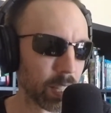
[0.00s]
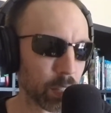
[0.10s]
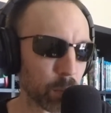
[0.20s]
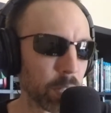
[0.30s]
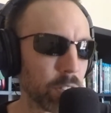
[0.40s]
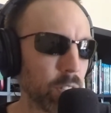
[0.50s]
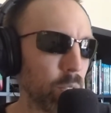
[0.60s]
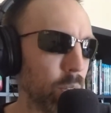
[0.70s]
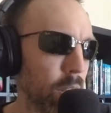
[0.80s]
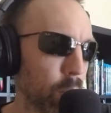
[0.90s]
Because once
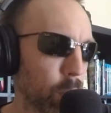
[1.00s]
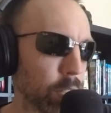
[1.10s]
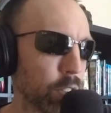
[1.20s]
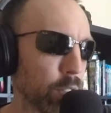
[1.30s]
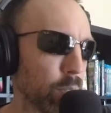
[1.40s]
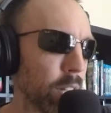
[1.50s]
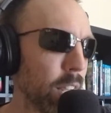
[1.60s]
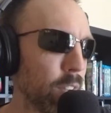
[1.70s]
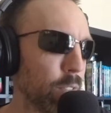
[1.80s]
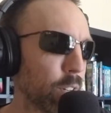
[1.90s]
you
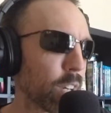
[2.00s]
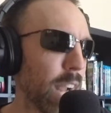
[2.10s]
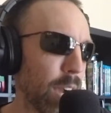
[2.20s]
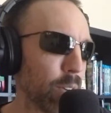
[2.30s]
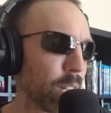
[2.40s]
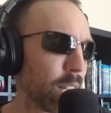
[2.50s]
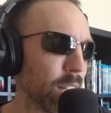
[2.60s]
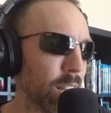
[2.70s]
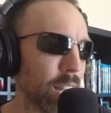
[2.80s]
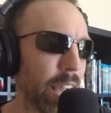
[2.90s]
leave your county
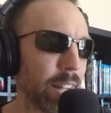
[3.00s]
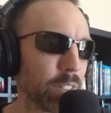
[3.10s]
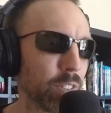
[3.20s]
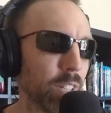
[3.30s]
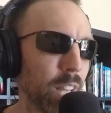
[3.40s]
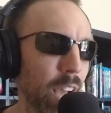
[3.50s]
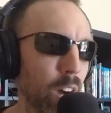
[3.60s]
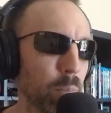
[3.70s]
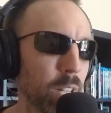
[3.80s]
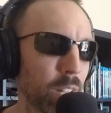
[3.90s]
and see
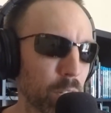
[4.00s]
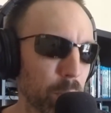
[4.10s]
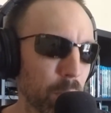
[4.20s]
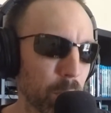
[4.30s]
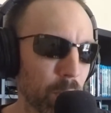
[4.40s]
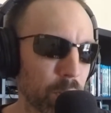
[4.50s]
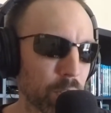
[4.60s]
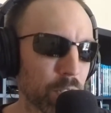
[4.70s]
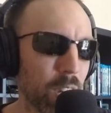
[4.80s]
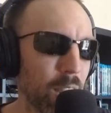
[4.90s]
how many other people are
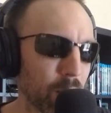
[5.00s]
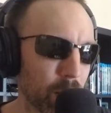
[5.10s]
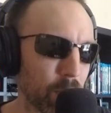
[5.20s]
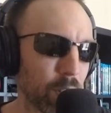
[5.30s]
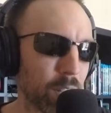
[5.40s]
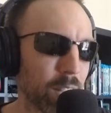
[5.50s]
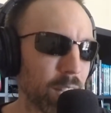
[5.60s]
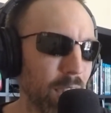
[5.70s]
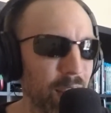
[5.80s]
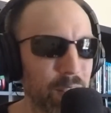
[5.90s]
just trying to live their
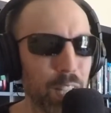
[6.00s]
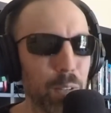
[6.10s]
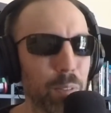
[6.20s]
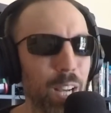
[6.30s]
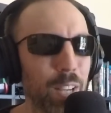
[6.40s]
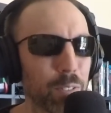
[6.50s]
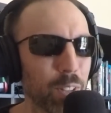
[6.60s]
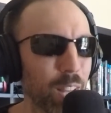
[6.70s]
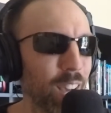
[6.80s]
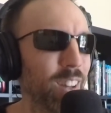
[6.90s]
goddamn lives
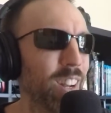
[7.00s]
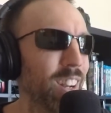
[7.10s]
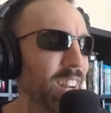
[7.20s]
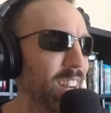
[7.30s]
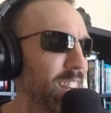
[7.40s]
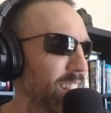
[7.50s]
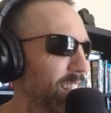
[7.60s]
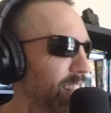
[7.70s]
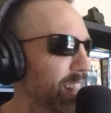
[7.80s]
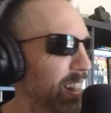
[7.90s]
with
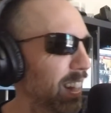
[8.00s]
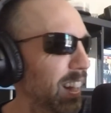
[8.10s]
that.